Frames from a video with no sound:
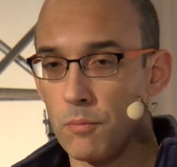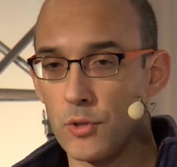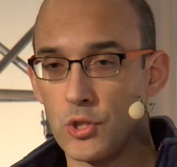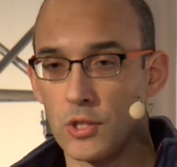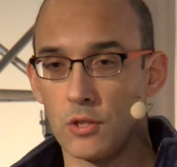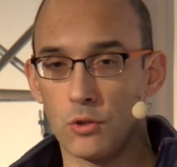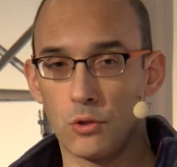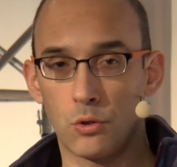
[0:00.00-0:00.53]

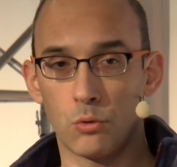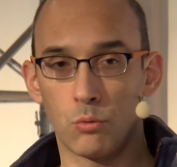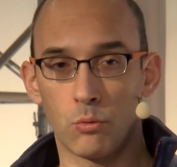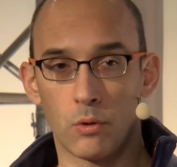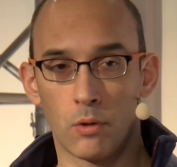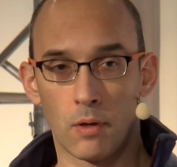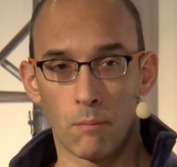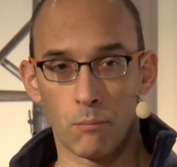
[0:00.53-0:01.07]
machine to
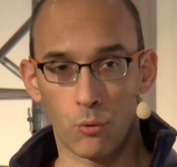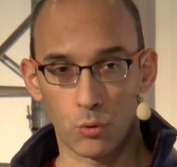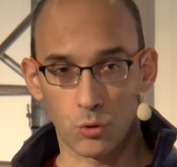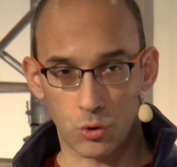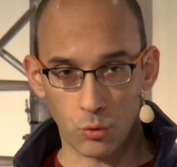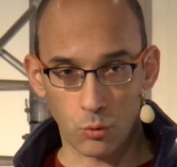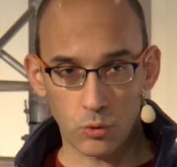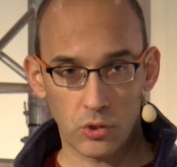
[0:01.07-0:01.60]

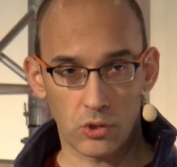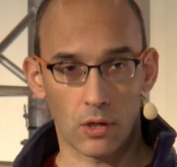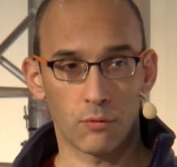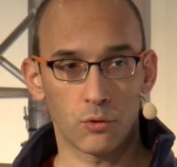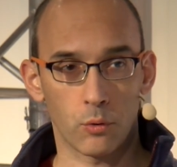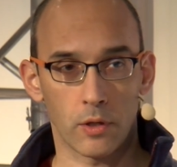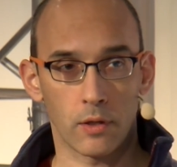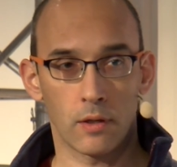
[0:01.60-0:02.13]
produce
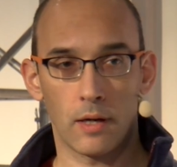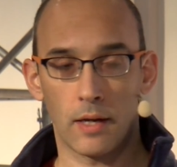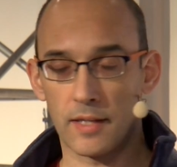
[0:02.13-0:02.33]
software.